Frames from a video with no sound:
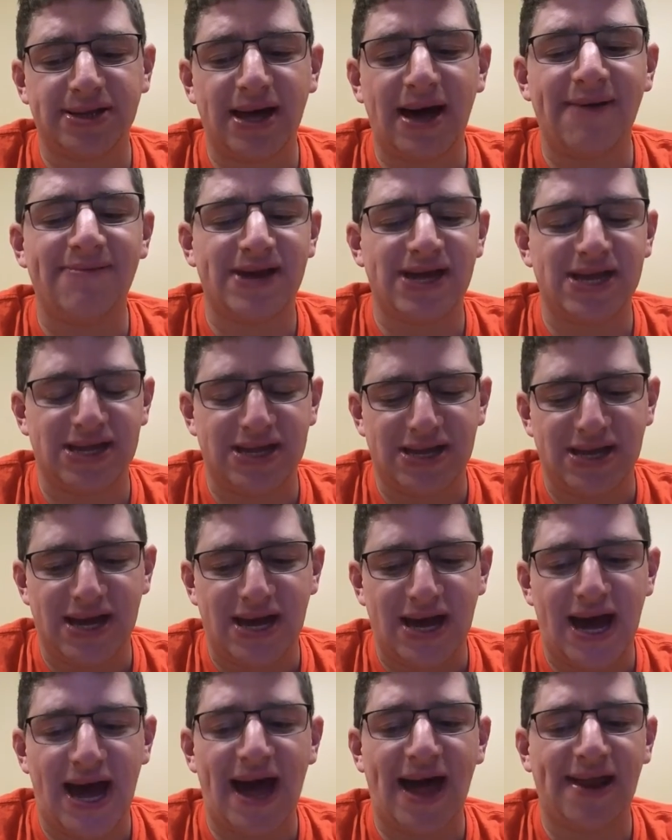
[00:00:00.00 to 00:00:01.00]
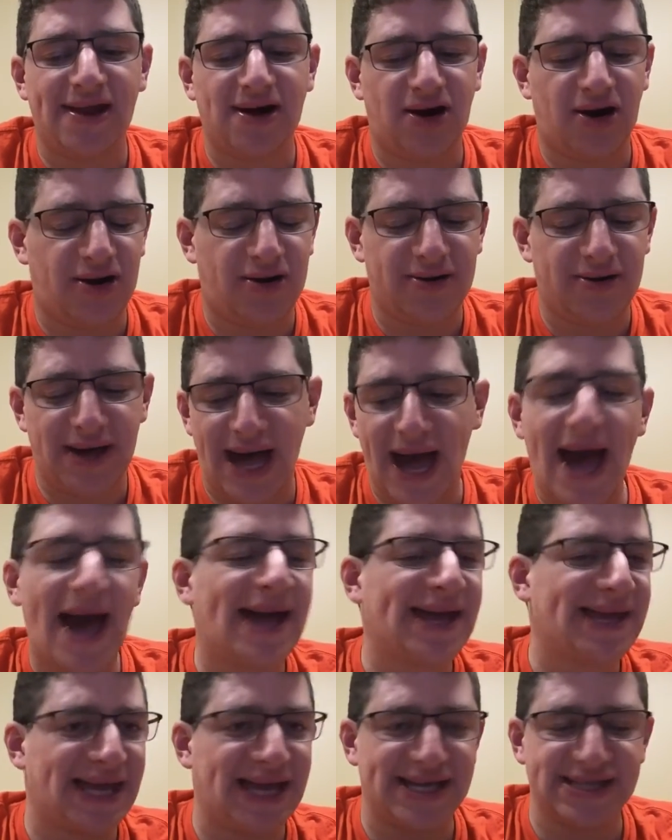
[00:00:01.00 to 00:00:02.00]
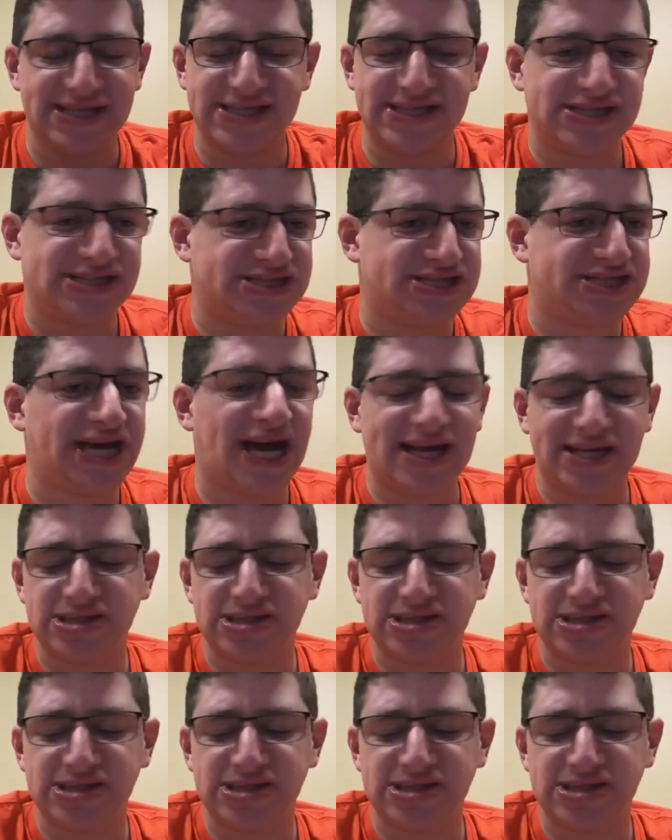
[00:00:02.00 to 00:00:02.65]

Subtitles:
at home at Jacksonville.